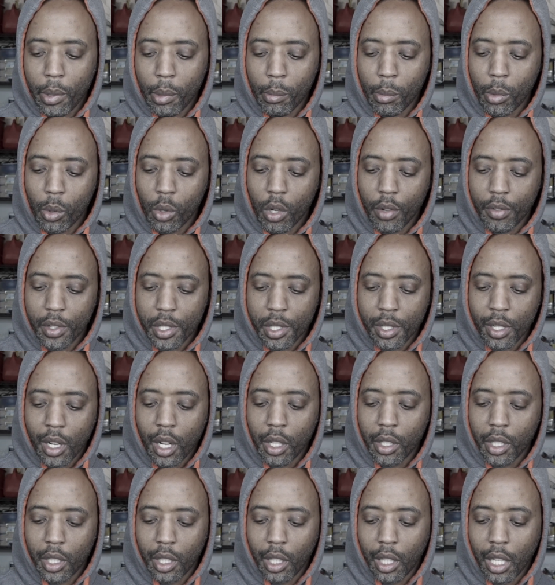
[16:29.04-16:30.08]
bit more of a
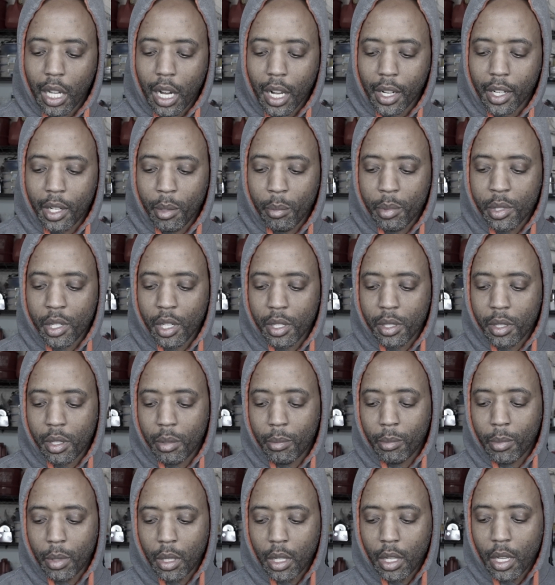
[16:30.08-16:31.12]
solid lockup
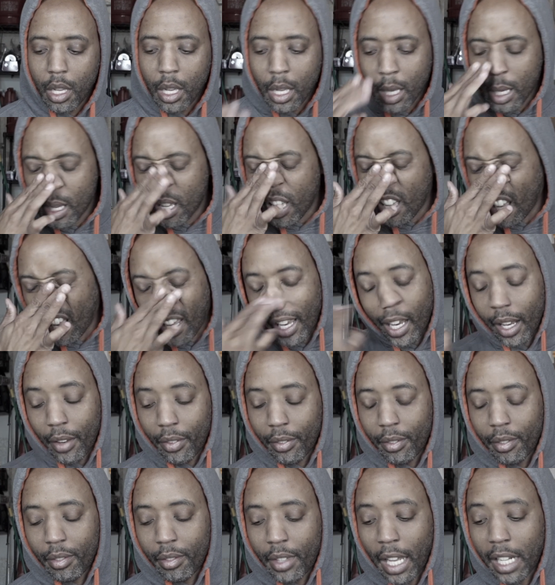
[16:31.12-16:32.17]
system.
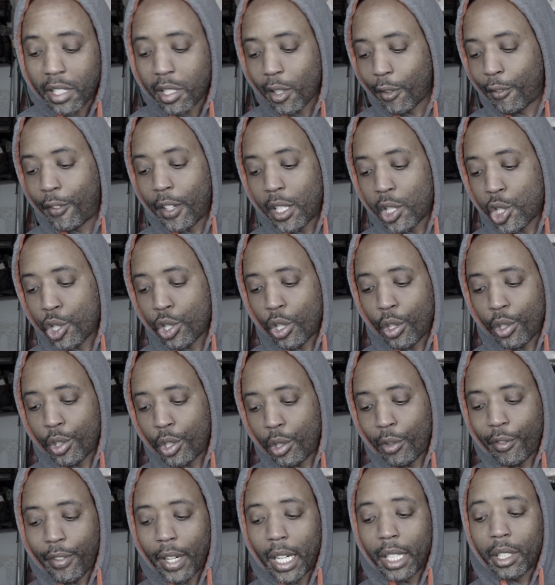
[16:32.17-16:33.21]
And that's a feature
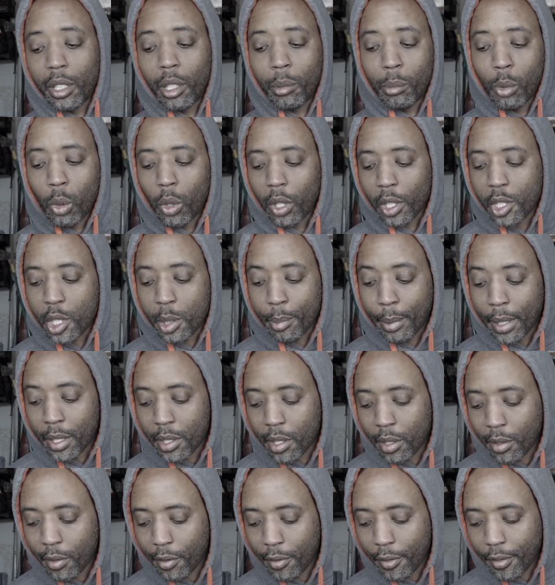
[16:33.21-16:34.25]
you find on more
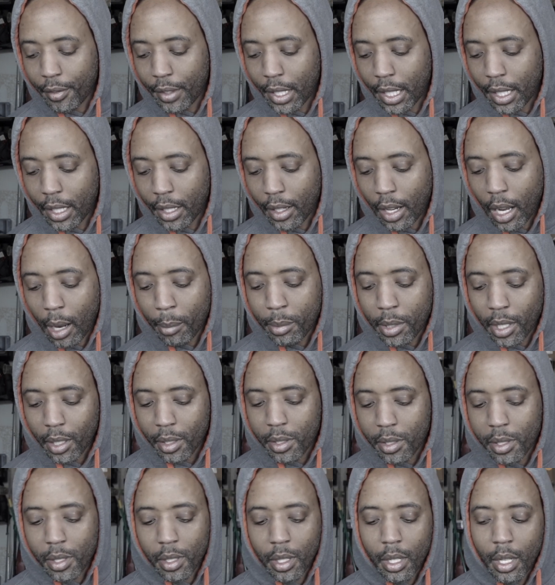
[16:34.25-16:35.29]
expensive
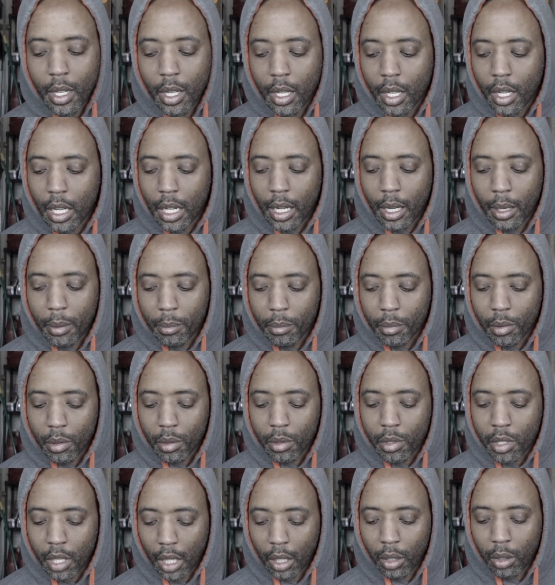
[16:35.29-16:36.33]
optics.
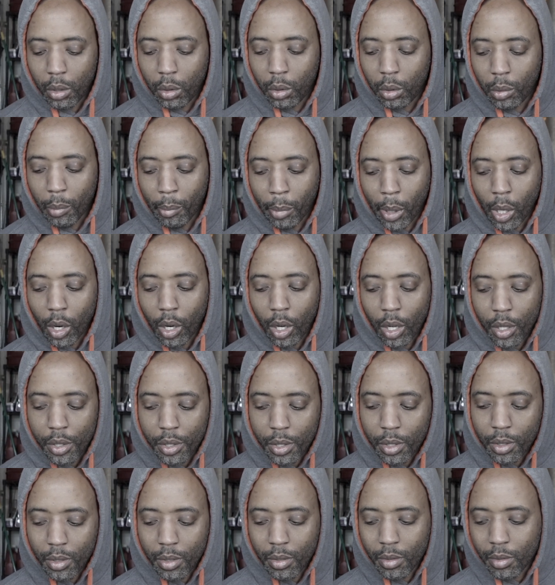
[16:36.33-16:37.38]
Single
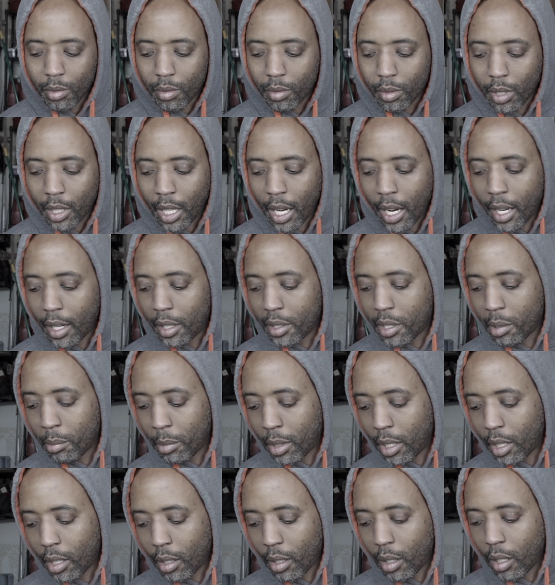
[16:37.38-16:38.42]
bars kind of to
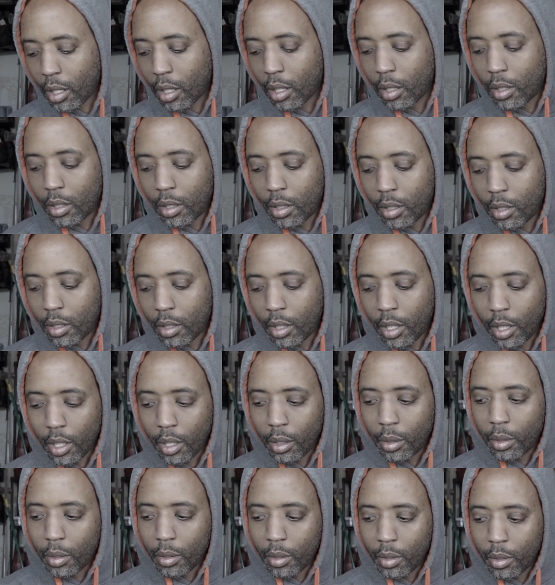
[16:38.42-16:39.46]
me are, you
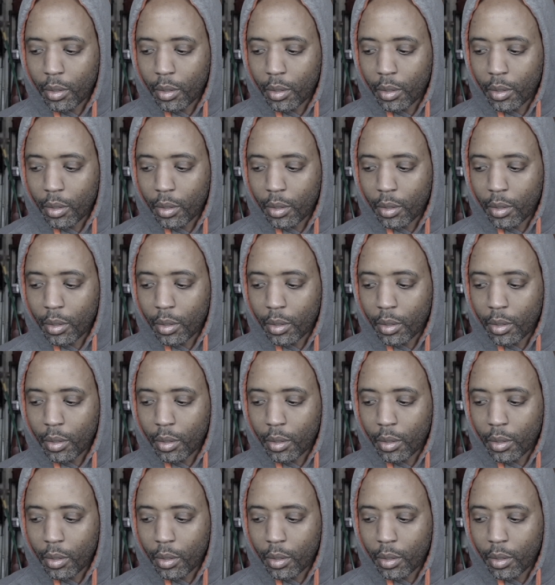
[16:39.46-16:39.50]
know,